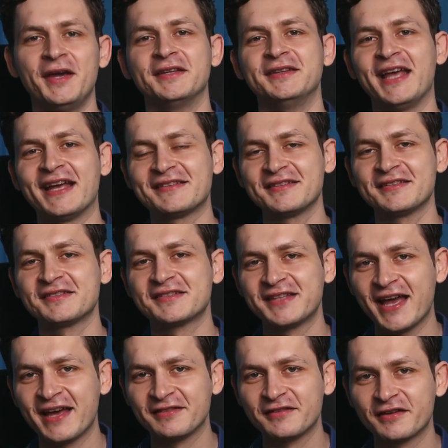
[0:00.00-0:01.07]
That's a
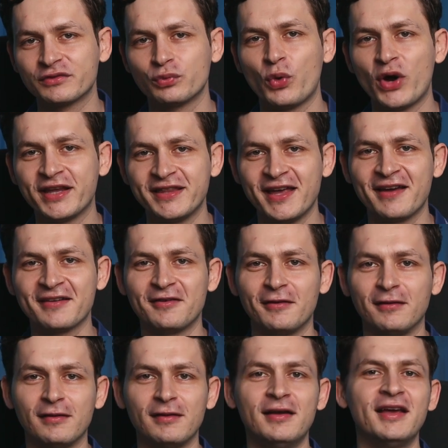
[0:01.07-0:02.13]
standard wide
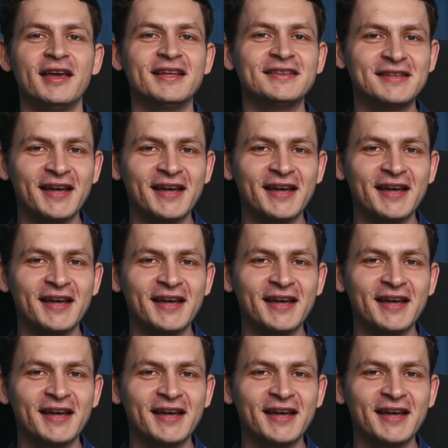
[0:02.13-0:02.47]
angle. In